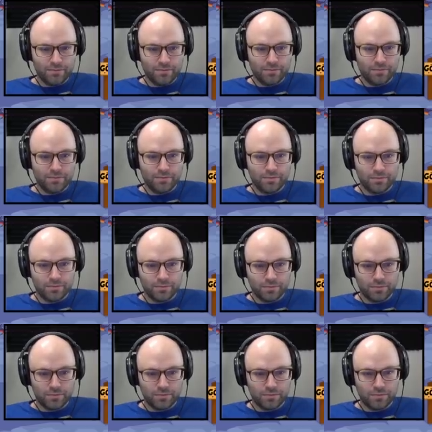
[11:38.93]

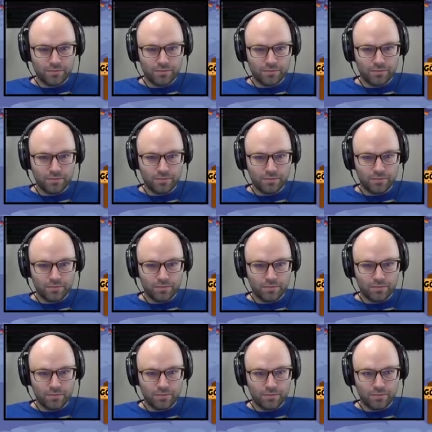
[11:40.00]

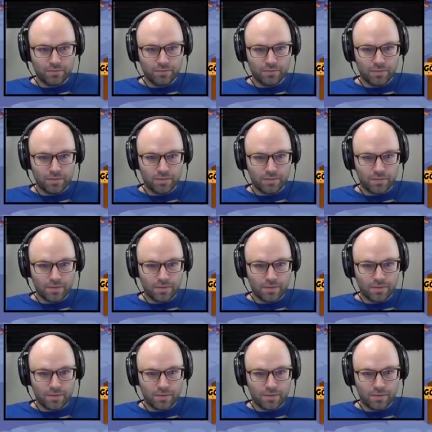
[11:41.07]
(no one is talking)